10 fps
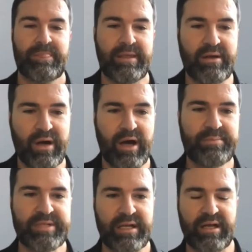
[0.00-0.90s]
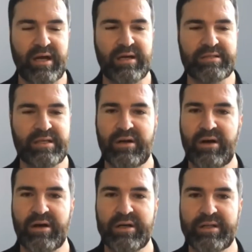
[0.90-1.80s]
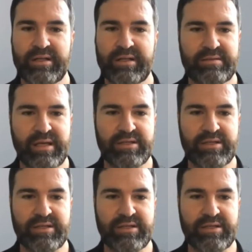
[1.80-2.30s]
update content on, and